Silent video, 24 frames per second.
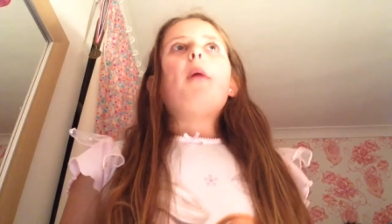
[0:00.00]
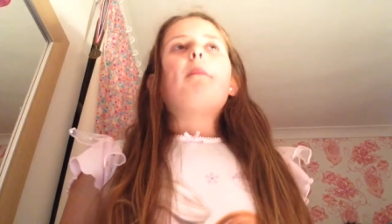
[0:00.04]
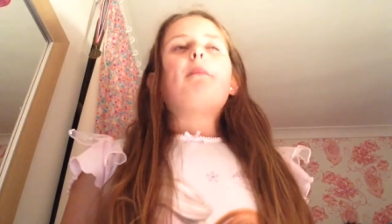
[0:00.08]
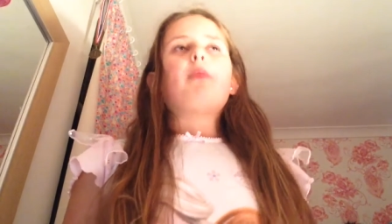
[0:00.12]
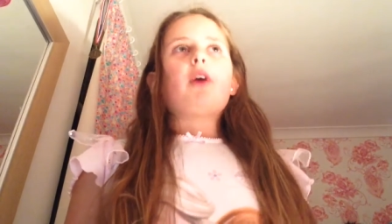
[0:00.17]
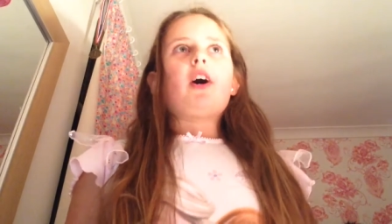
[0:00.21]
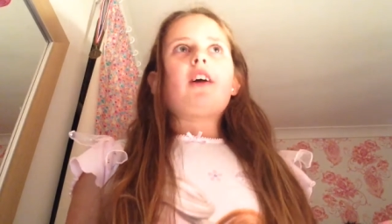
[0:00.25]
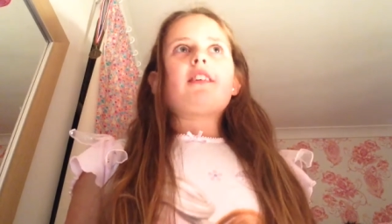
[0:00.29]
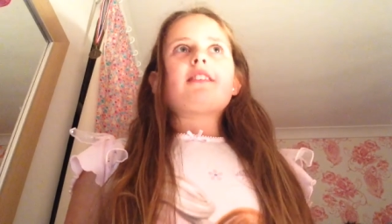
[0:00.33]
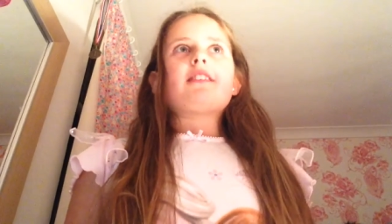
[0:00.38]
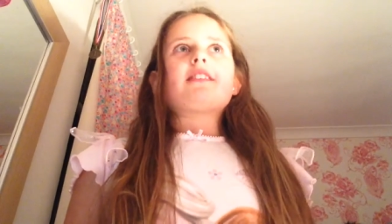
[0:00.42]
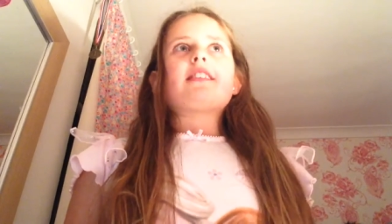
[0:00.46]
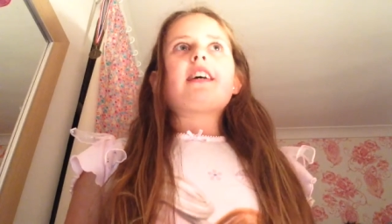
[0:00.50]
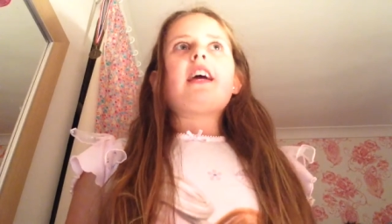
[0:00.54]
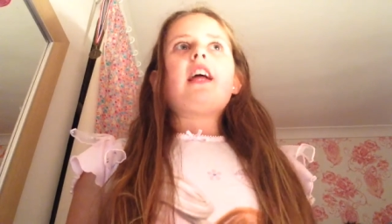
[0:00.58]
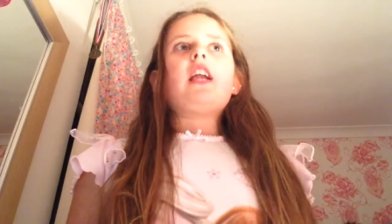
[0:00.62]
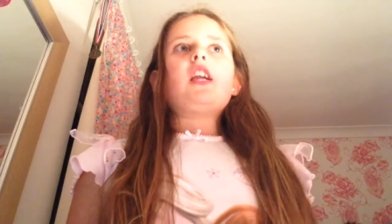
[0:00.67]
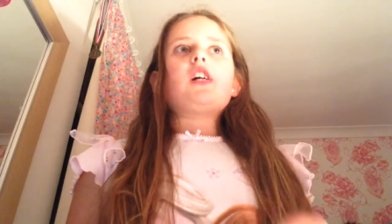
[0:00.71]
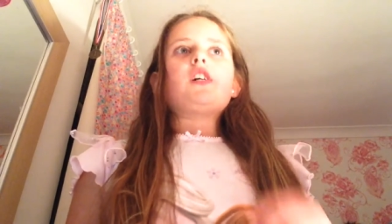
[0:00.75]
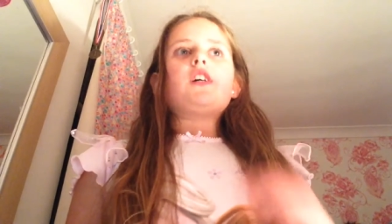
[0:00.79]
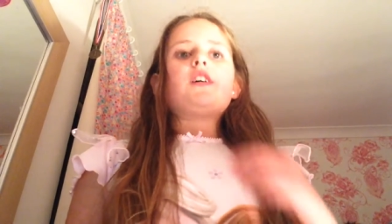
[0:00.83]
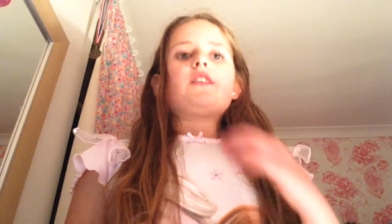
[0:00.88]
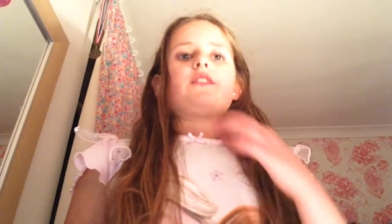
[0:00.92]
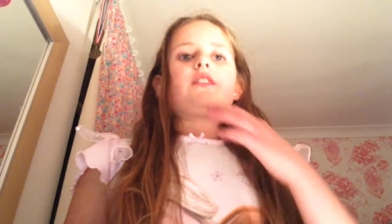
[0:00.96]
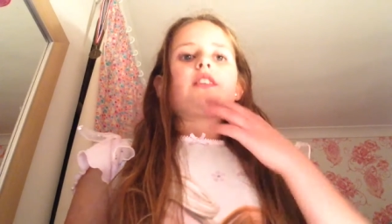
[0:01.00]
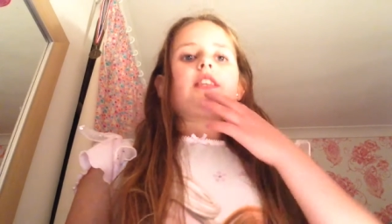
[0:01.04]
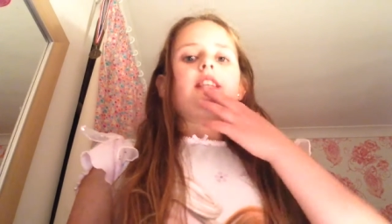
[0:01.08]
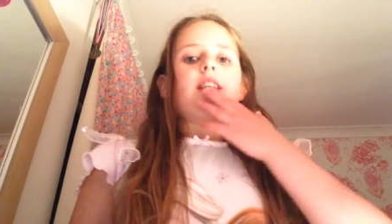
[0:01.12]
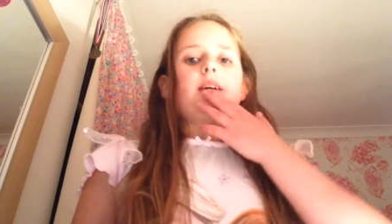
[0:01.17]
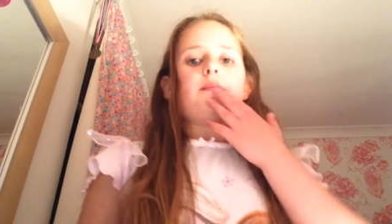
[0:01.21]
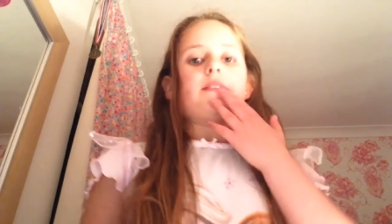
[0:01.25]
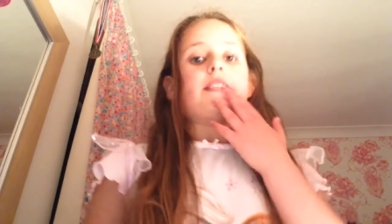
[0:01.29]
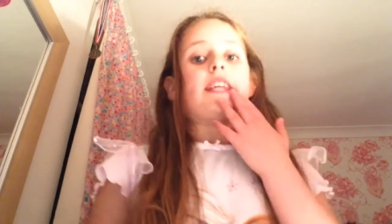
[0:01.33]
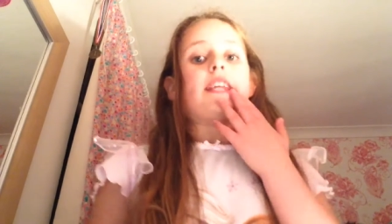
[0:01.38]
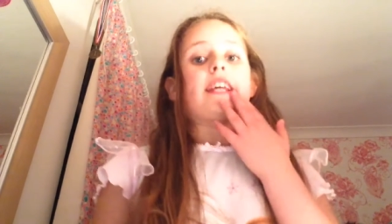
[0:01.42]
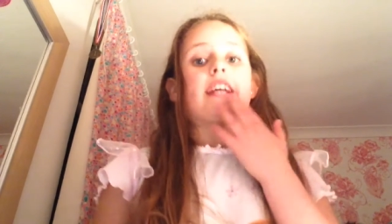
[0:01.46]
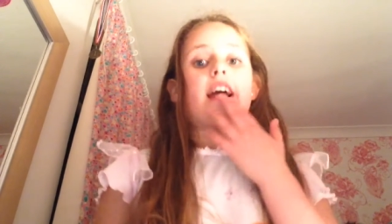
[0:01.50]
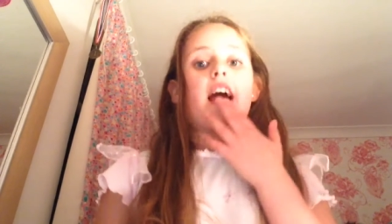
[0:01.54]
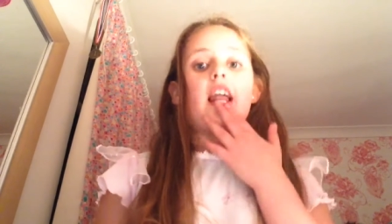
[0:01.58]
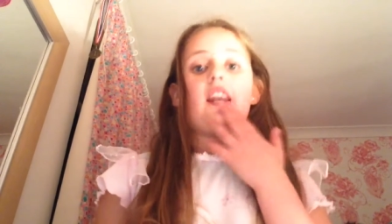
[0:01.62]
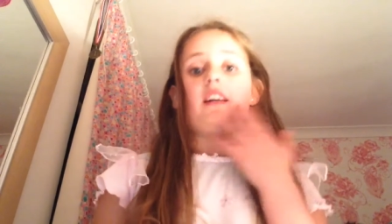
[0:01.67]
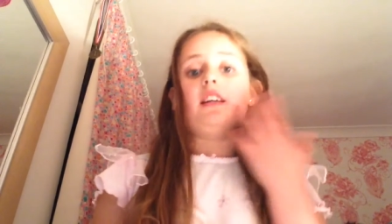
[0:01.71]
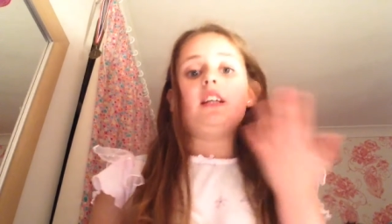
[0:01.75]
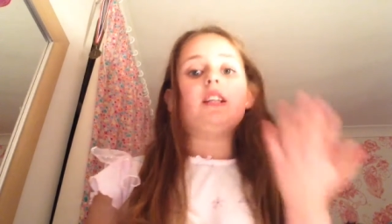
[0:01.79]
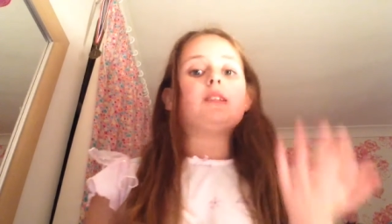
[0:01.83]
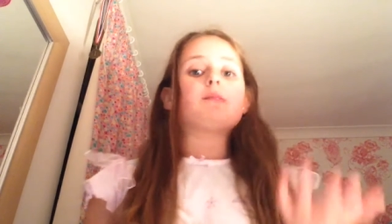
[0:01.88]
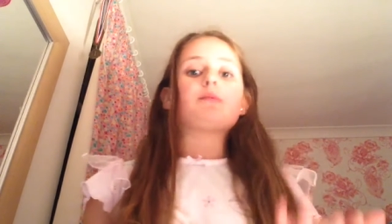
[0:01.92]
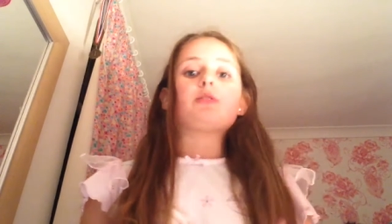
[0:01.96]
Beyonce loves lipstick
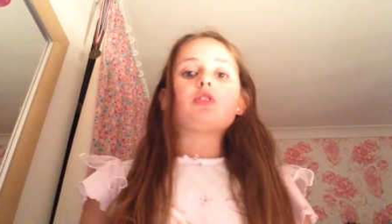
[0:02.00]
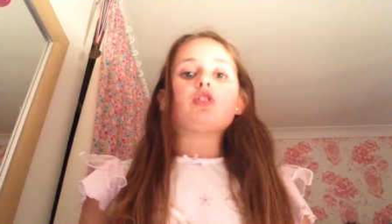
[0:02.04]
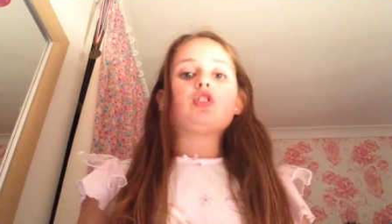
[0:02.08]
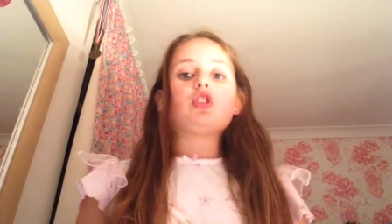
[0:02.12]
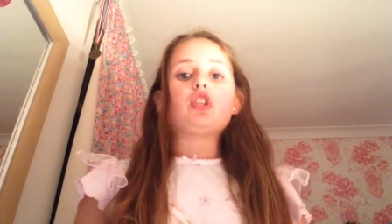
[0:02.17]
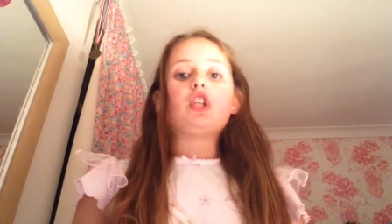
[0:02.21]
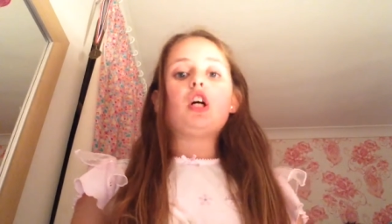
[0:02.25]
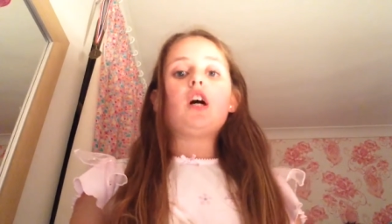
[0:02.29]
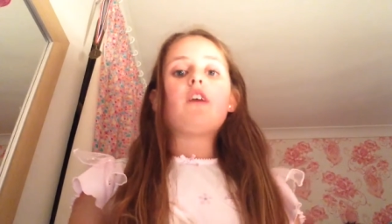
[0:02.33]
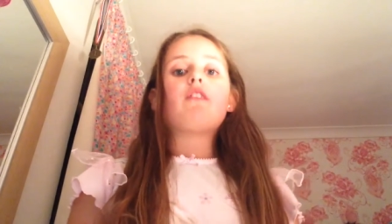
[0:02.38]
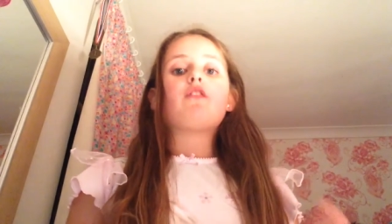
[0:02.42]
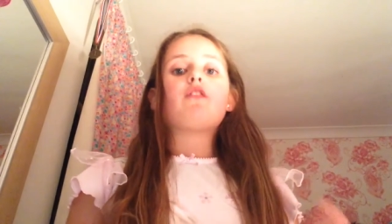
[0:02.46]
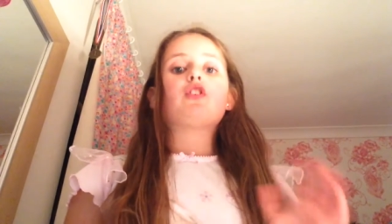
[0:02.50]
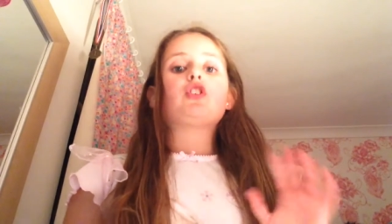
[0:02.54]
and lips and stuff?